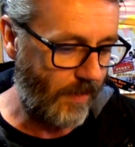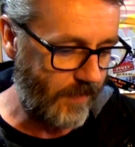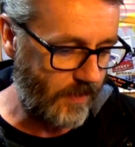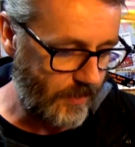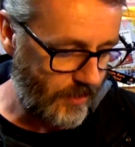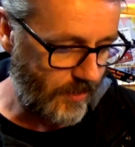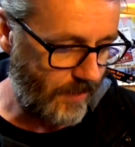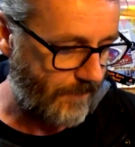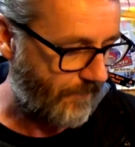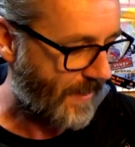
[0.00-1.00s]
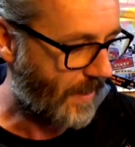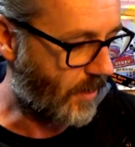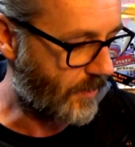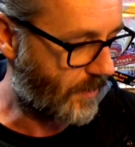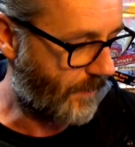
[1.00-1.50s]
Revolution.
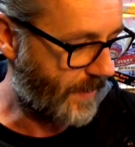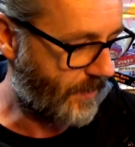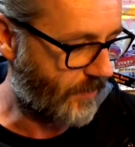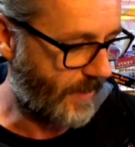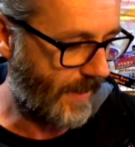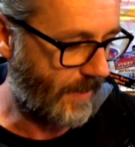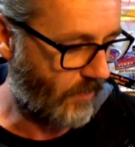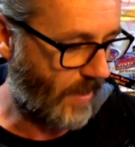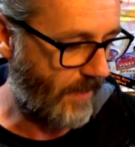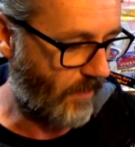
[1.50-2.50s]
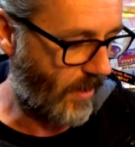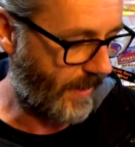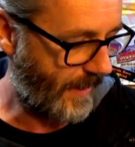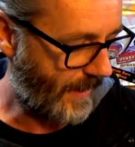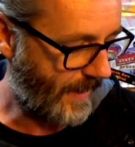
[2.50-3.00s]
Lots of history and great
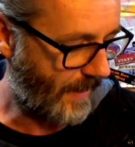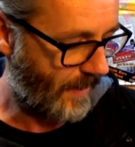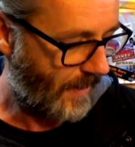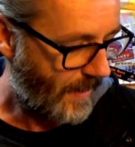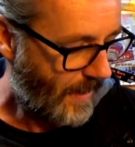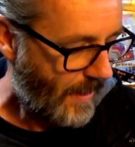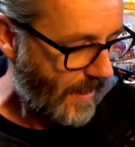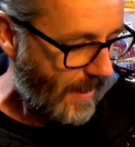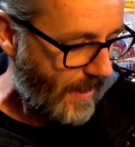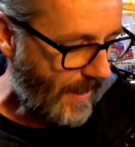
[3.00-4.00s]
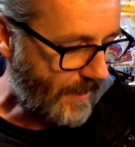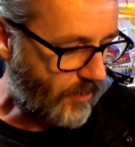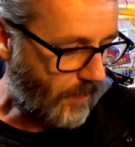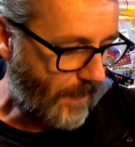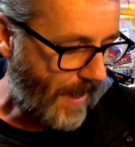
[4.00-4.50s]
writing here. As
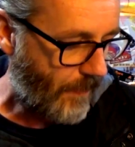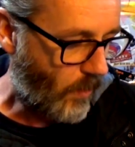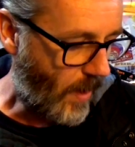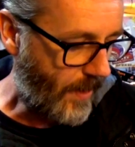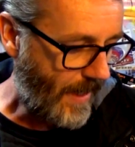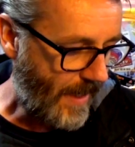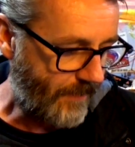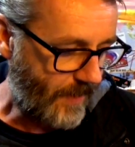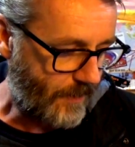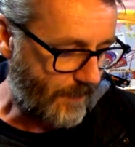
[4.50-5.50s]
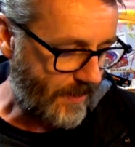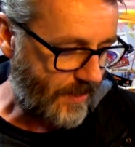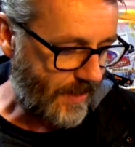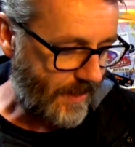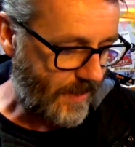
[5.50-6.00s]
your map won't have this much
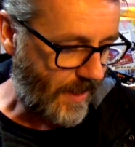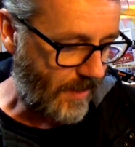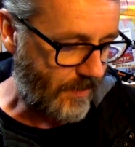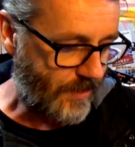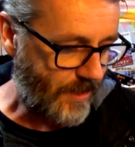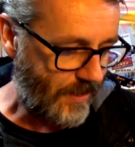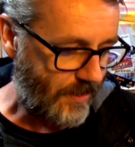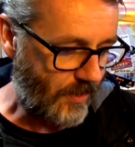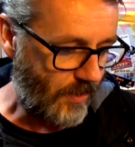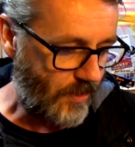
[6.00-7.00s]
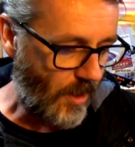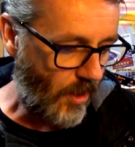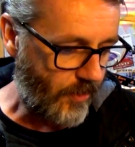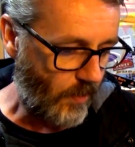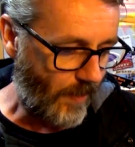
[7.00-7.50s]
detail, just use
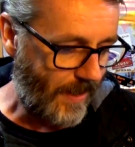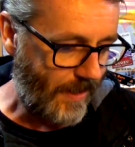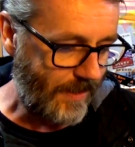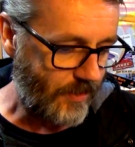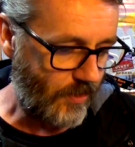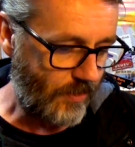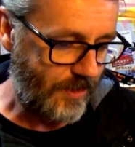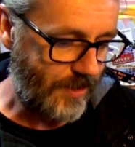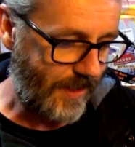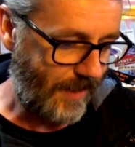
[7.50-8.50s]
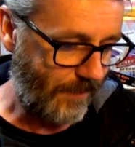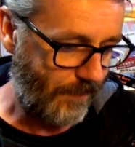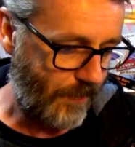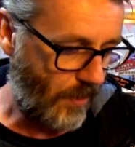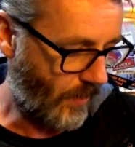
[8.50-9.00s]
Ottawa as your sticking
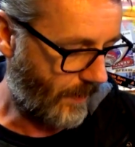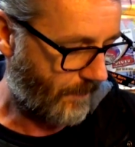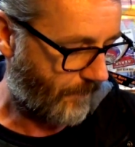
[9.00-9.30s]
point.